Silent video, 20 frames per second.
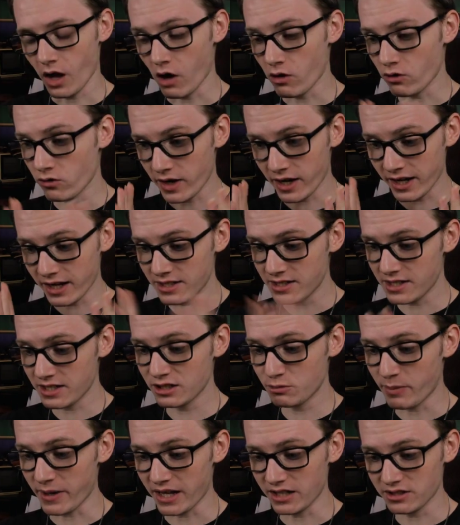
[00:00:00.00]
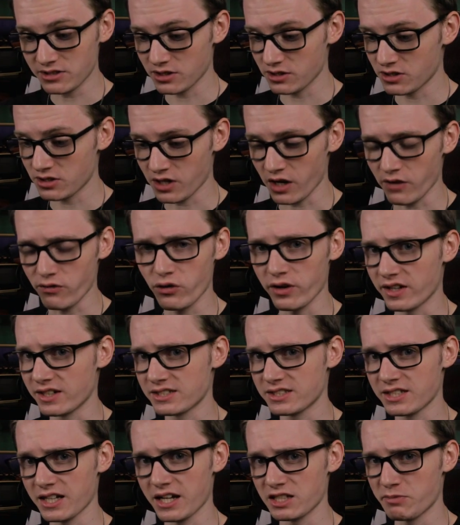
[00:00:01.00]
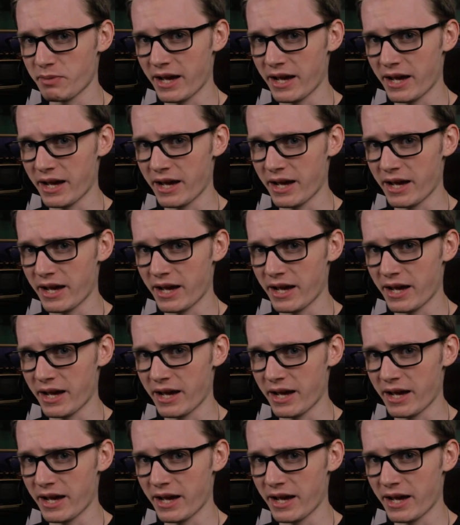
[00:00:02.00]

Arataragi did his best to stuff her insides